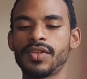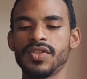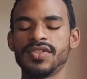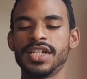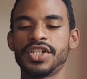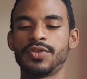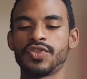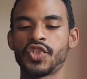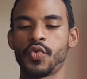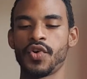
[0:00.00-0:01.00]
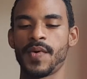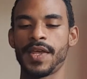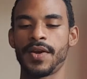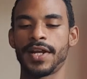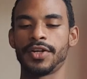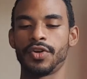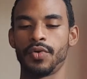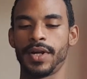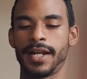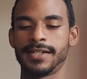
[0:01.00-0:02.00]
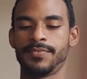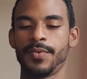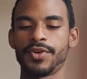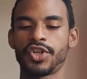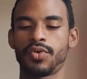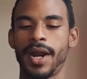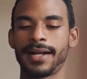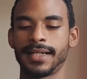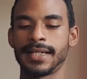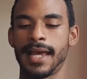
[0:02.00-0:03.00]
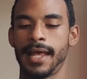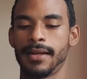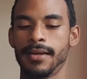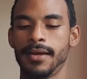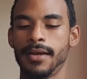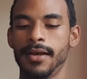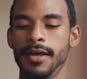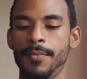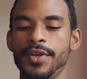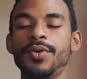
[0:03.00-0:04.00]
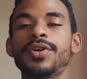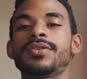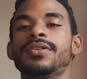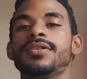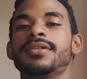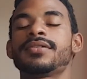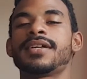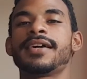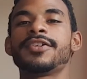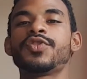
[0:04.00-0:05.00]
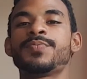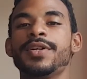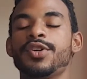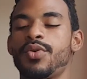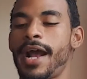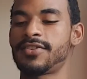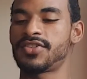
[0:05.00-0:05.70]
Just see Ichigo's sword over there getting thrown and it's pretty much cracked again. But you know what? Sangetsu's been cracked